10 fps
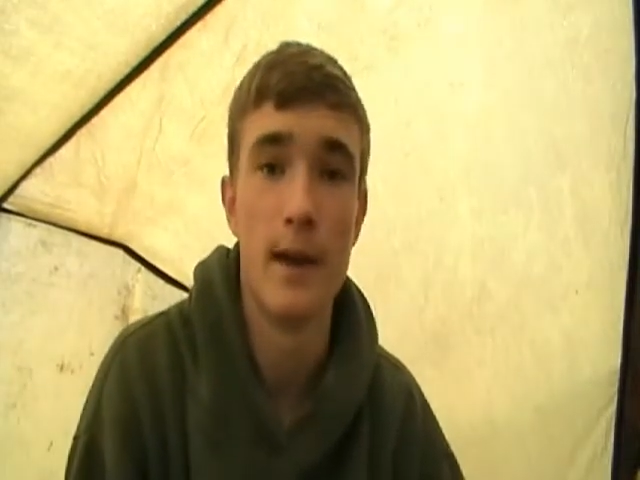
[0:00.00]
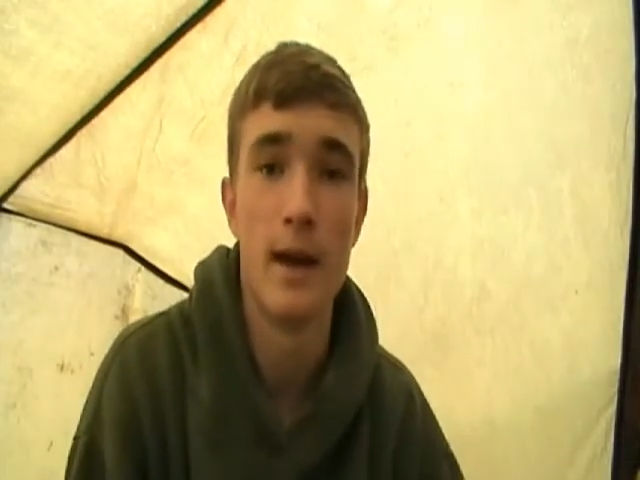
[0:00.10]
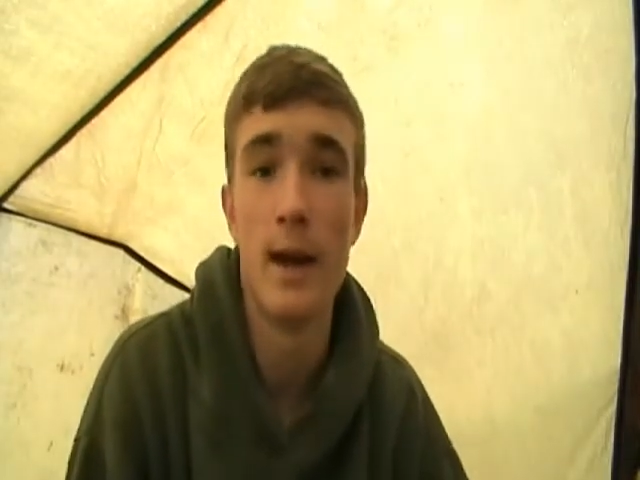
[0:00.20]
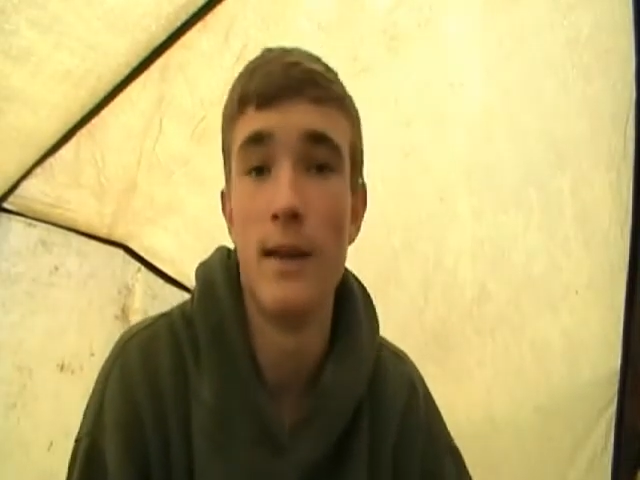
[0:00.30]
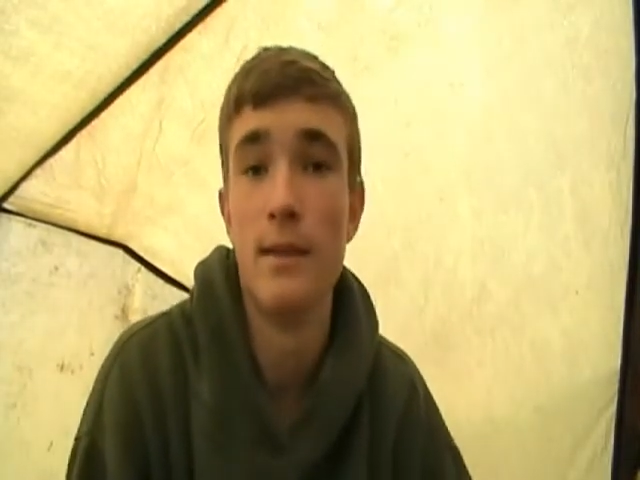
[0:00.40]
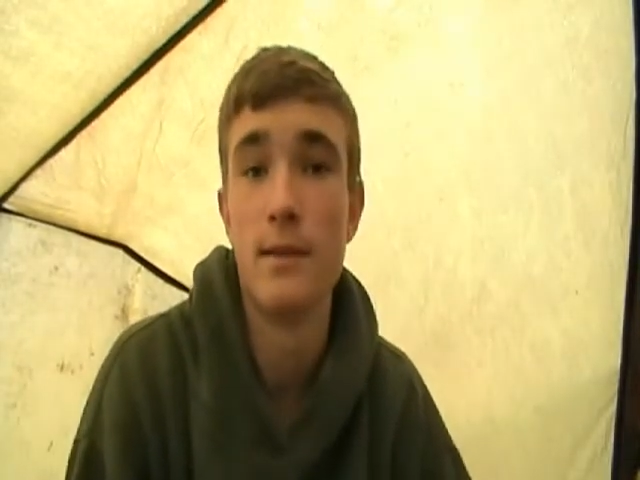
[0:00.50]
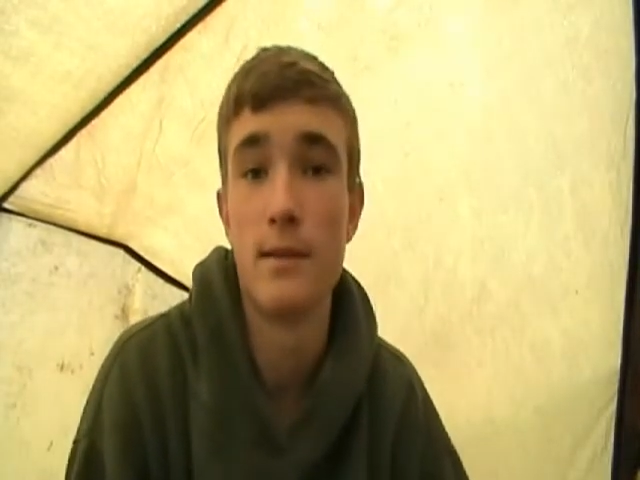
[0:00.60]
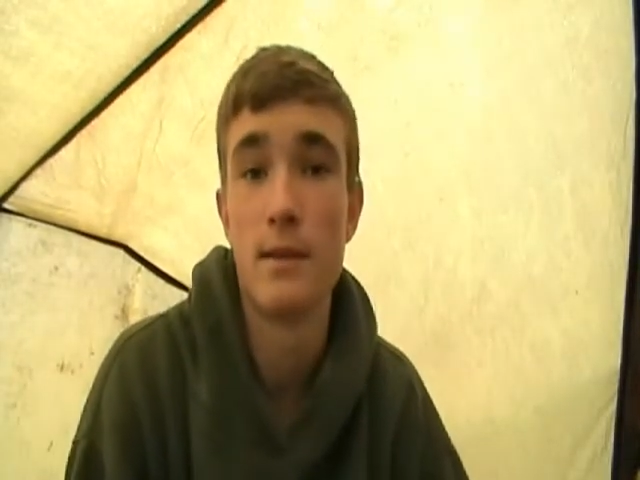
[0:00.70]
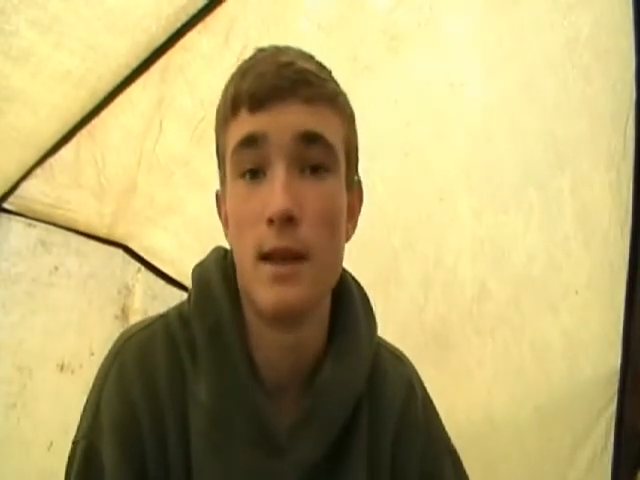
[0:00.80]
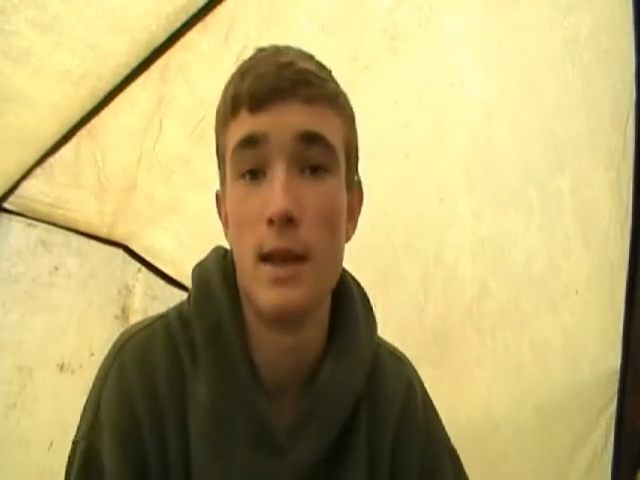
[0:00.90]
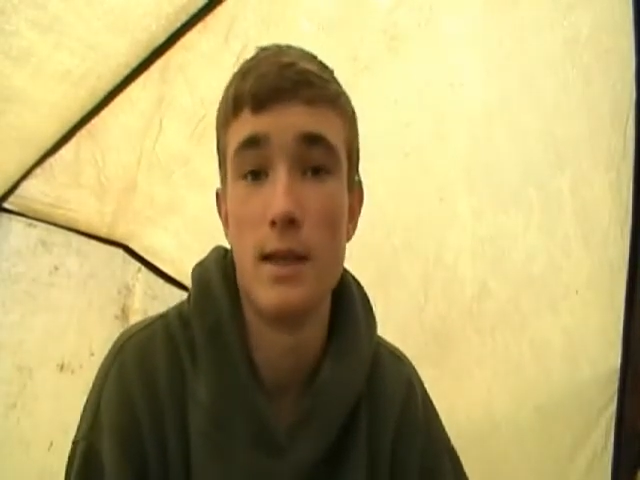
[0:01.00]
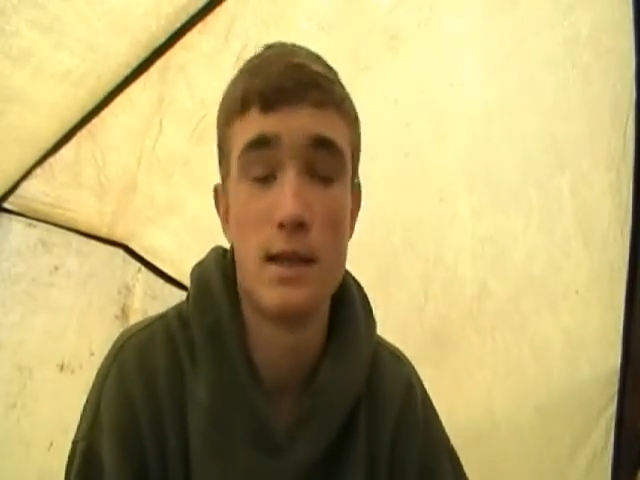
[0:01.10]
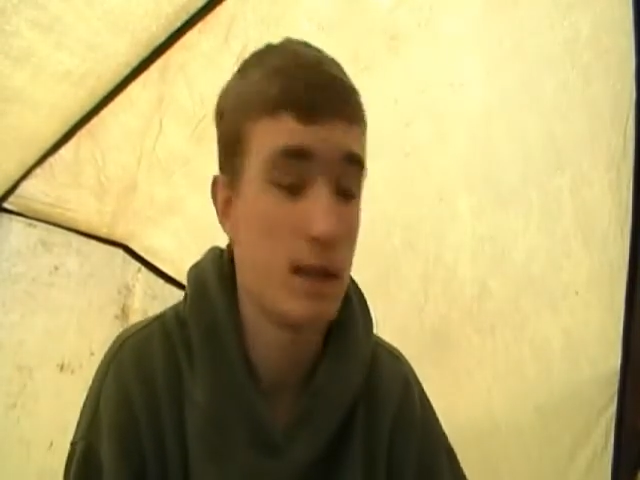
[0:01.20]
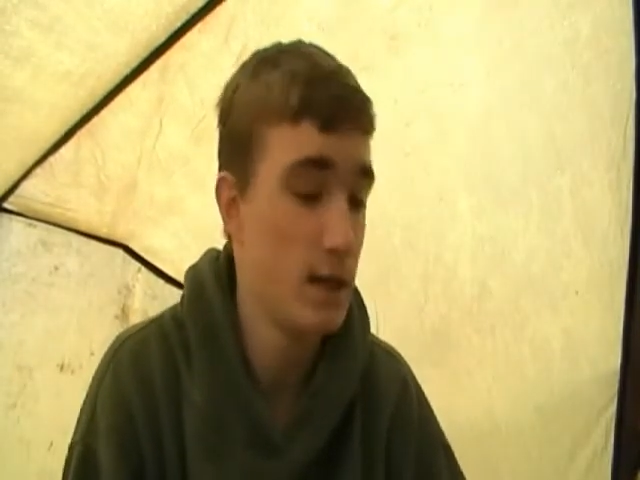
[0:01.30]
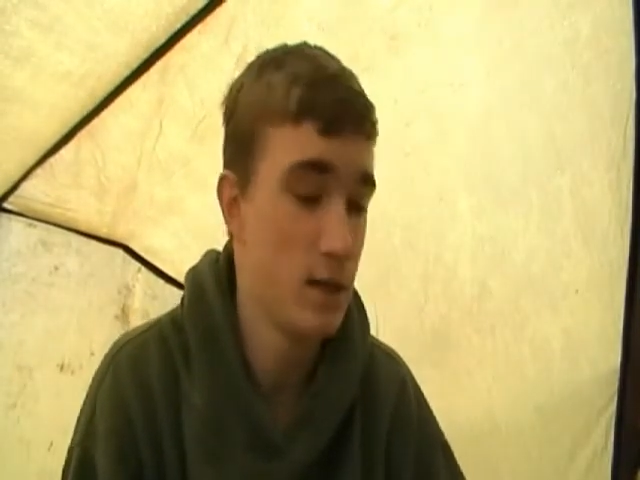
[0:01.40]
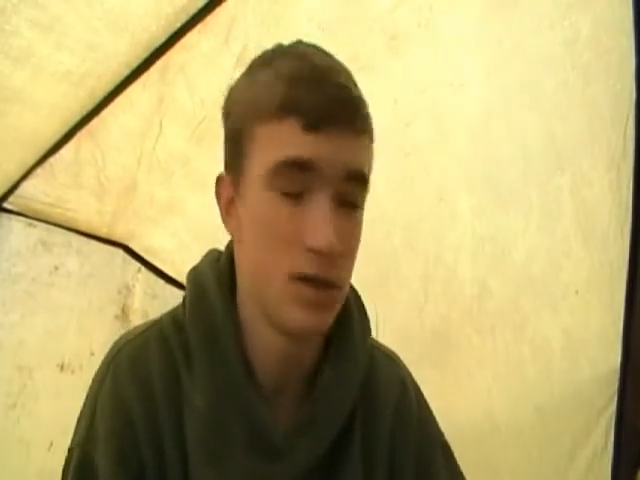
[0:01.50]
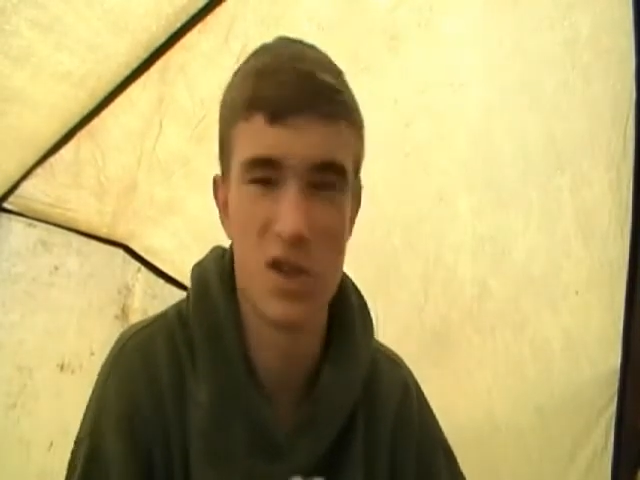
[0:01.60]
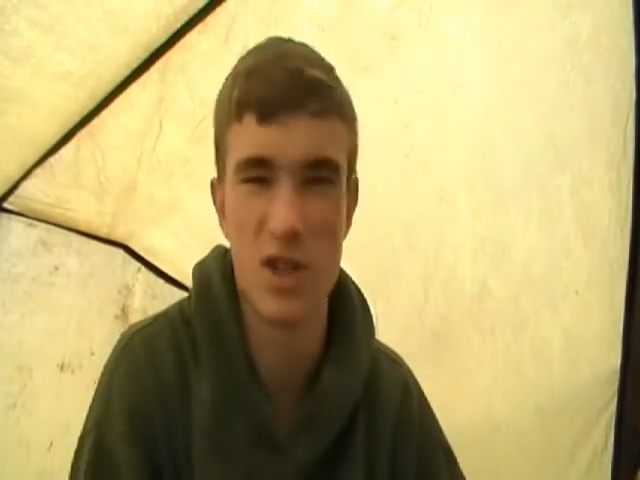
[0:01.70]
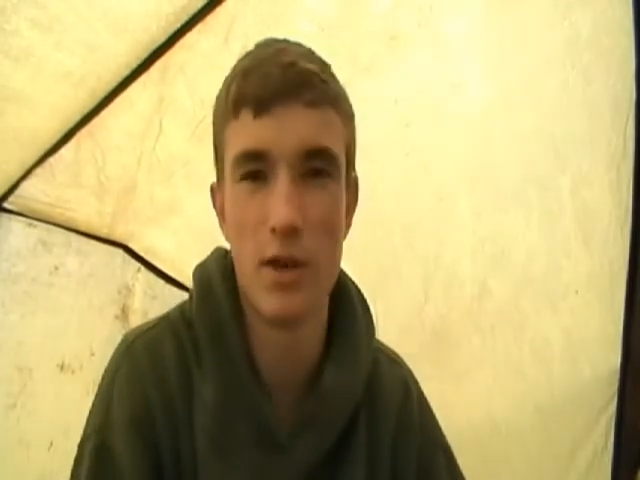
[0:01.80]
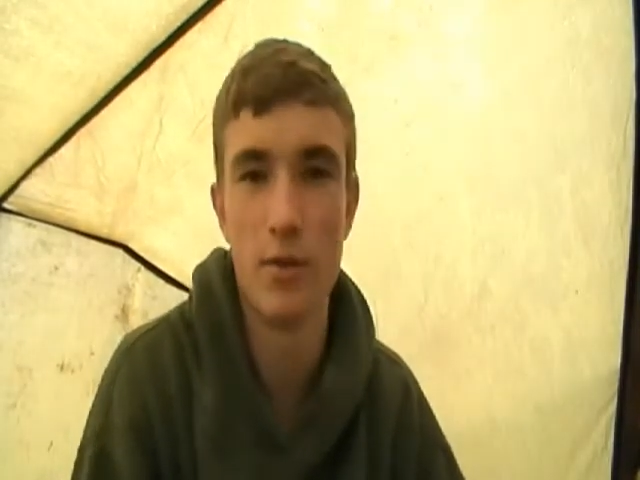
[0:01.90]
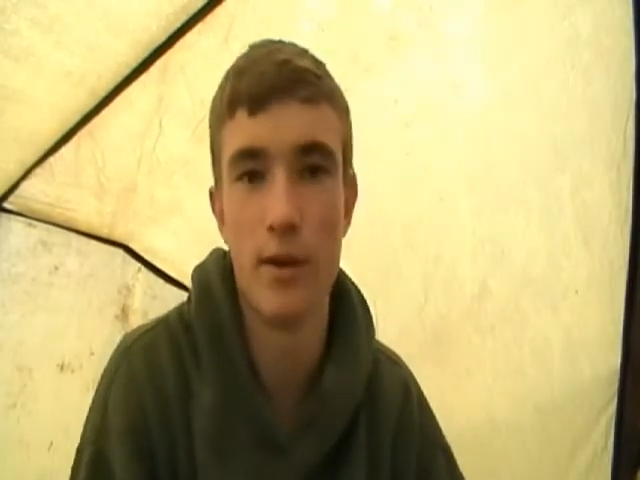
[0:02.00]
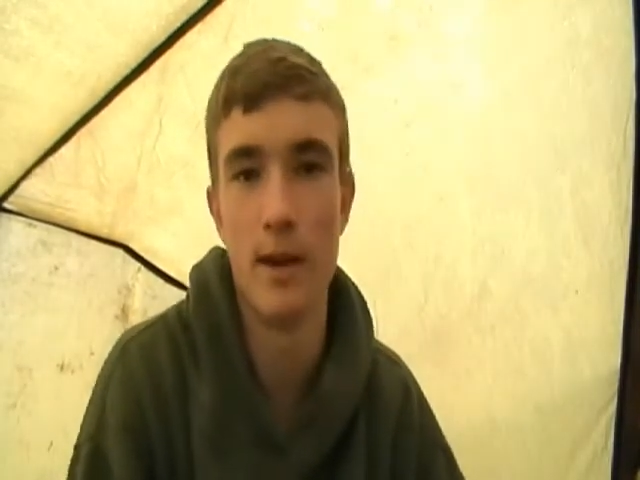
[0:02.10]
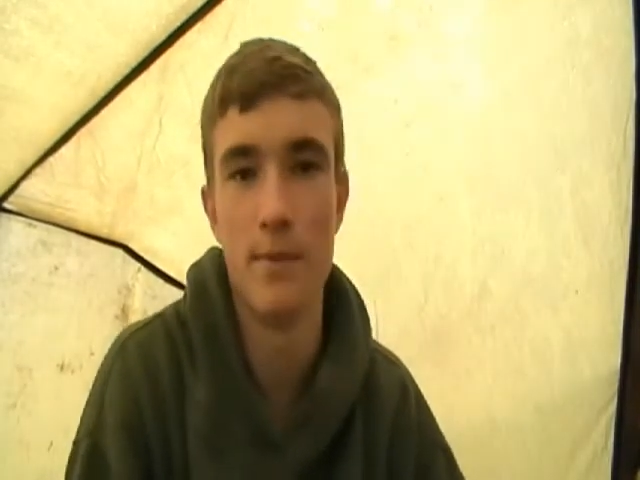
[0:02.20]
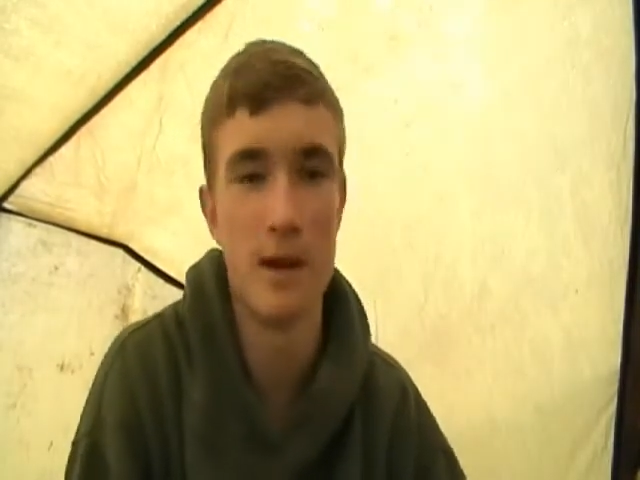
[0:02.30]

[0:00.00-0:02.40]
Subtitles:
and it's just silt really,